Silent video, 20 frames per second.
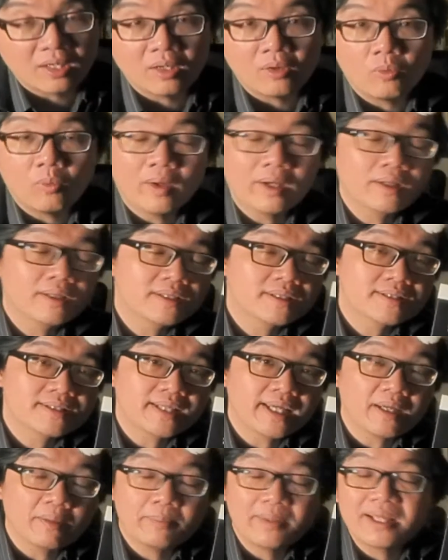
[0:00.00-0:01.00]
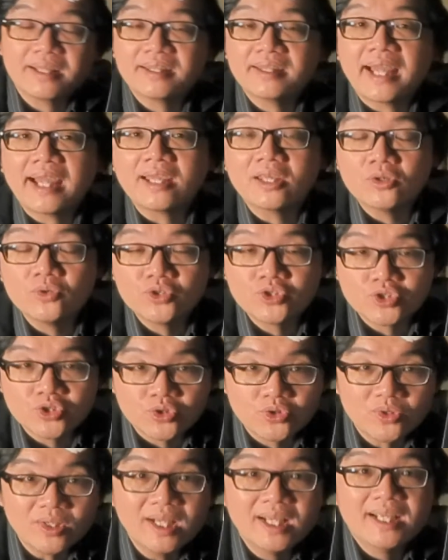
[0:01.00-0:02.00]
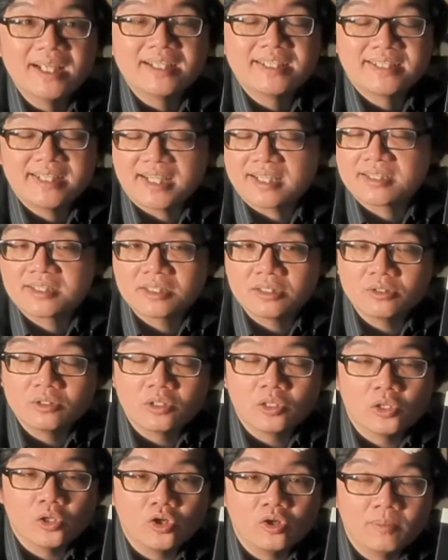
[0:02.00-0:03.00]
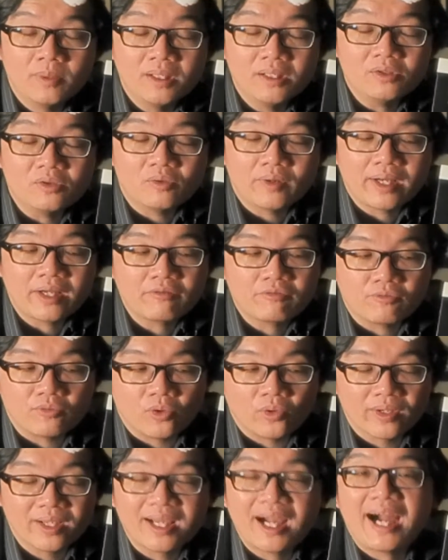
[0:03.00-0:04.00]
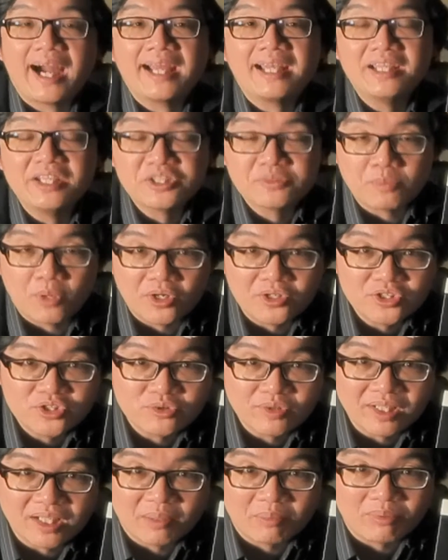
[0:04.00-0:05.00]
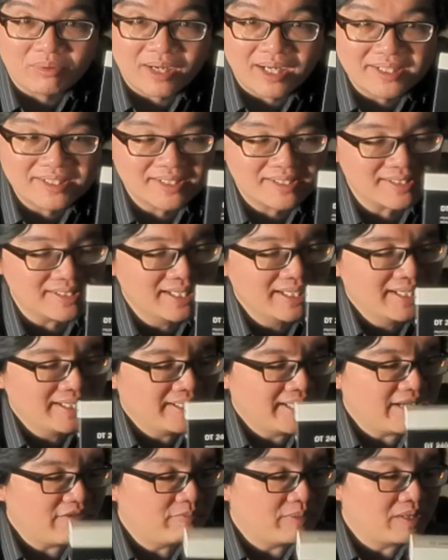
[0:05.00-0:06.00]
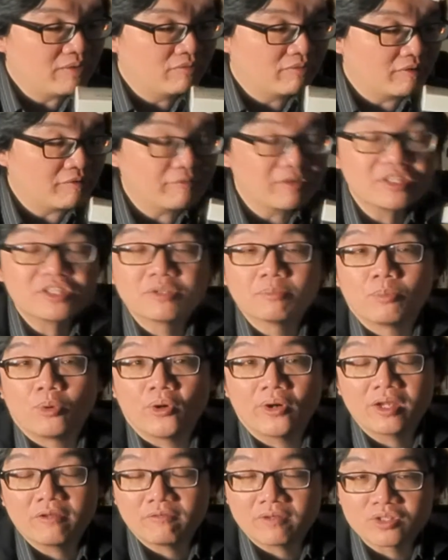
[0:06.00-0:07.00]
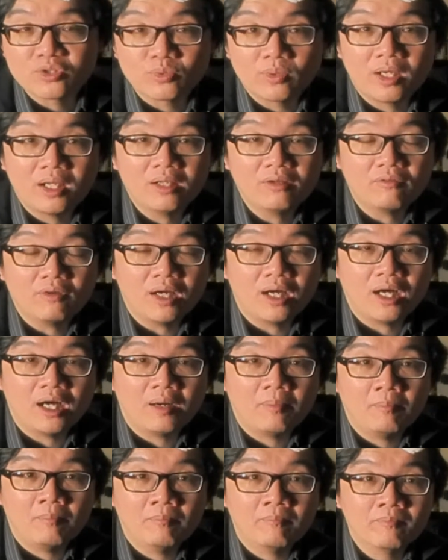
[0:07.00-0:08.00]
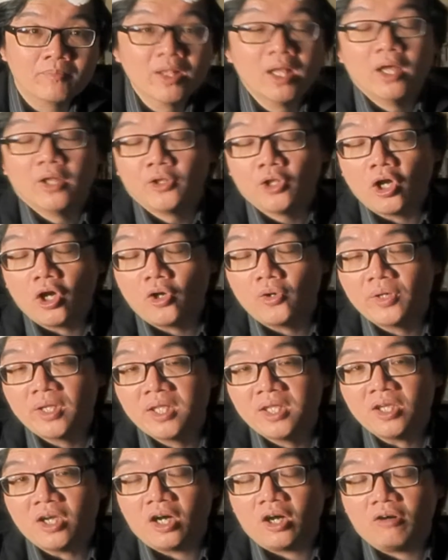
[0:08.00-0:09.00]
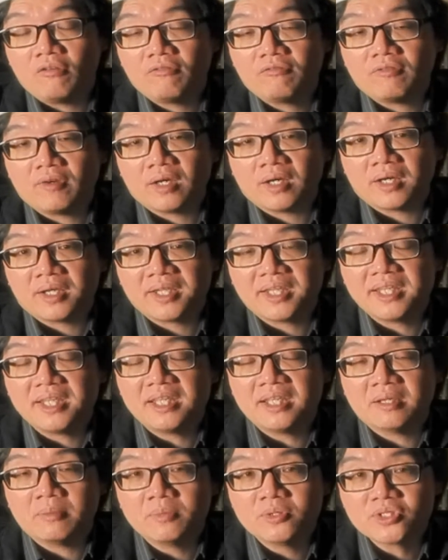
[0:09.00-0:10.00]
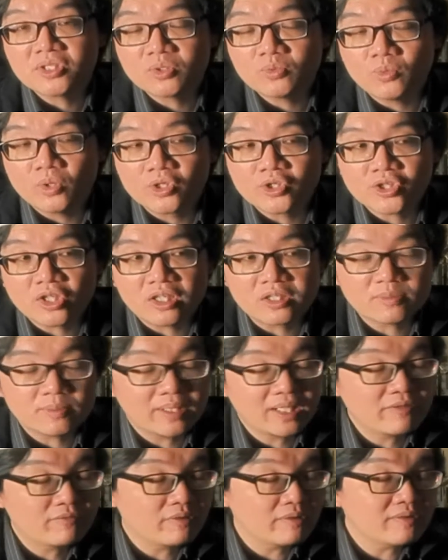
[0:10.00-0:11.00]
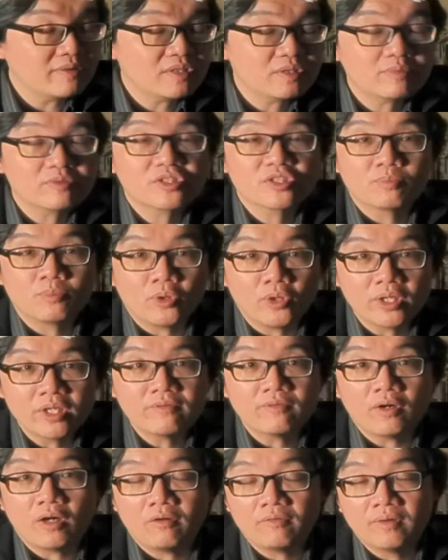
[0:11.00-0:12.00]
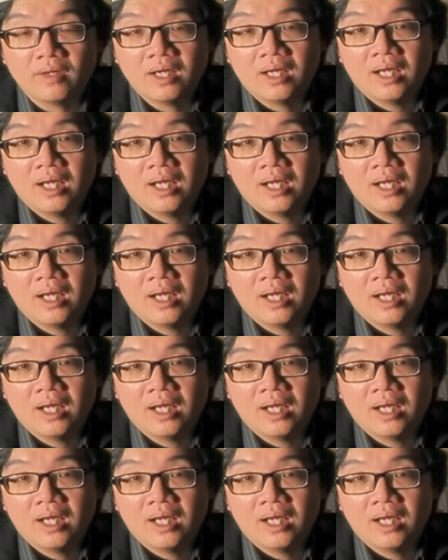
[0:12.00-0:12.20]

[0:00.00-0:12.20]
want to say a big thank you to Texel Global, all right, for kindly sponsoring the prizes. They've been very, very supportive as well, not only of the music workshops, but they're very supportive of